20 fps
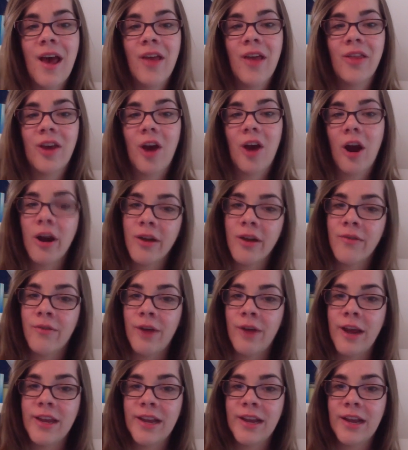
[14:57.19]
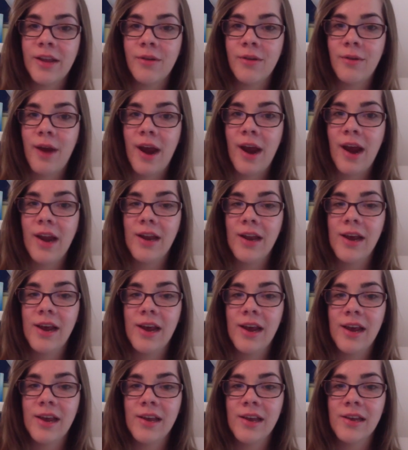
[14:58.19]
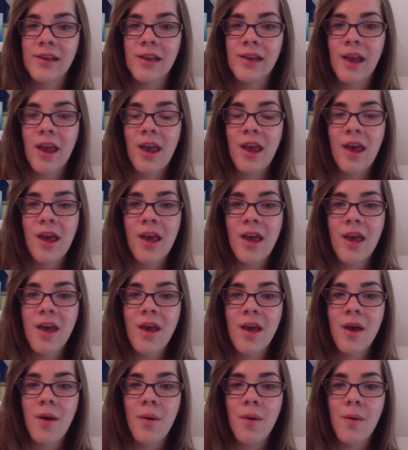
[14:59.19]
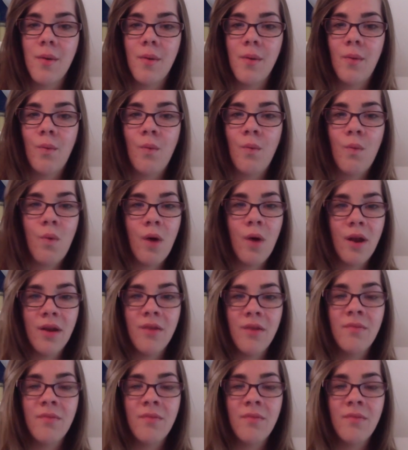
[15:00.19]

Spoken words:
The Art of Racing in the Rain is one of